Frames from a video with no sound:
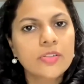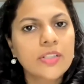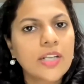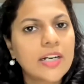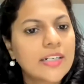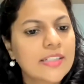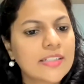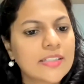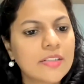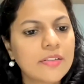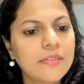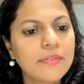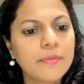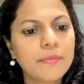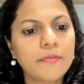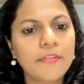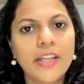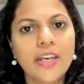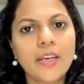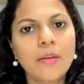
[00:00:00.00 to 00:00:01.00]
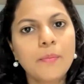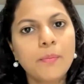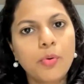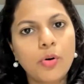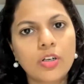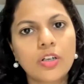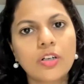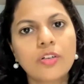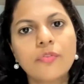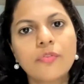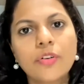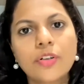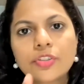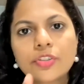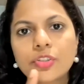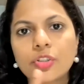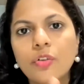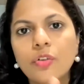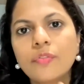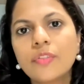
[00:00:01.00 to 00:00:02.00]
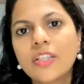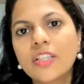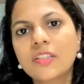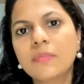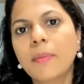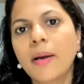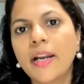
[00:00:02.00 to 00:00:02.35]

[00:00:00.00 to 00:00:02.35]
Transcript: so that is the very important function of these